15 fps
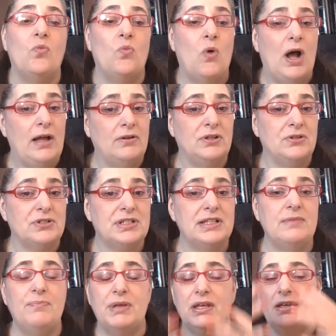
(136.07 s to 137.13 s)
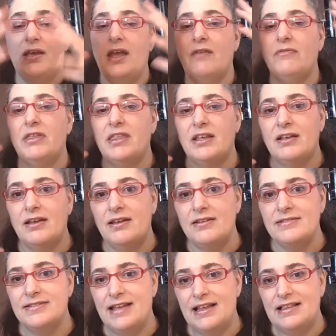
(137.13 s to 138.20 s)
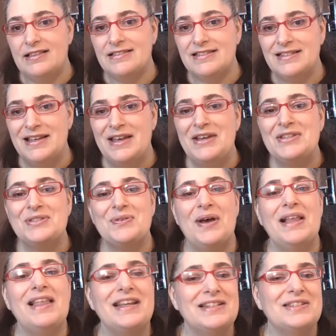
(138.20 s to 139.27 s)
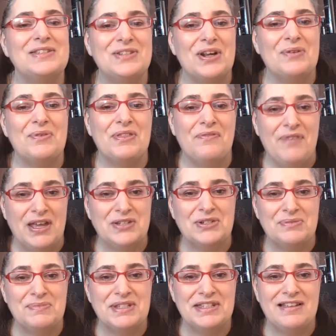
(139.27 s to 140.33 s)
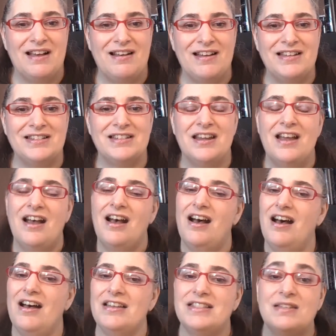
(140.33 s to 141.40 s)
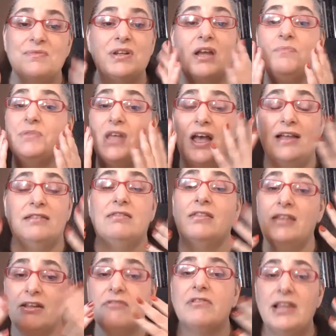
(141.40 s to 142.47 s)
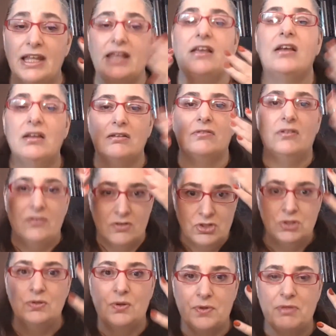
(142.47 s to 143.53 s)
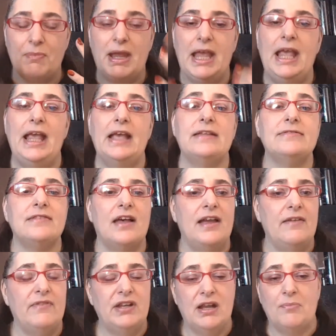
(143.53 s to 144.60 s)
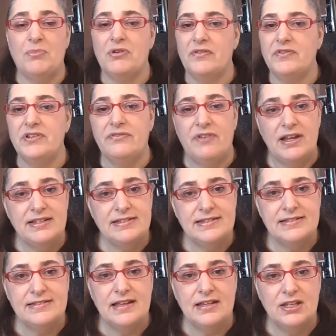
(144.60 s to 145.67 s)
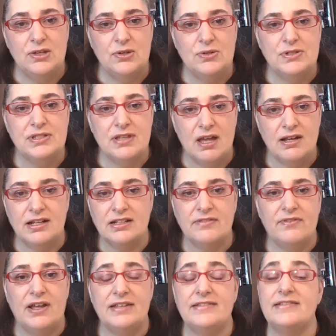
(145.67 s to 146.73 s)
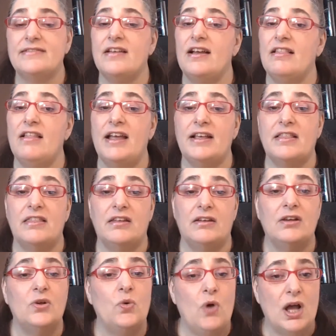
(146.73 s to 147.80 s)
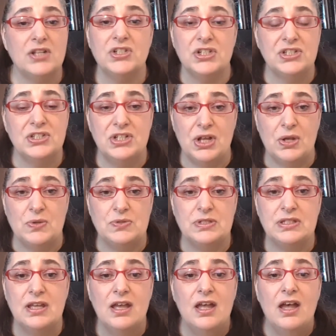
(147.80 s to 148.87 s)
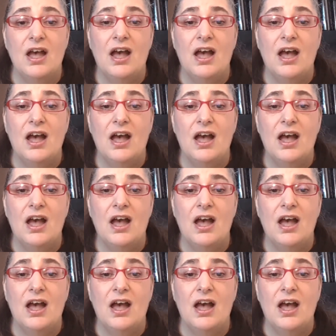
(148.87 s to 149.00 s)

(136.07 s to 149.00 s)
While you're sleeping, everything kind of settles. So I like to start with facial massage. Sometimes I literally do it with my hands. I have a number of devices I use, sonic devices. I like the gua sha stones.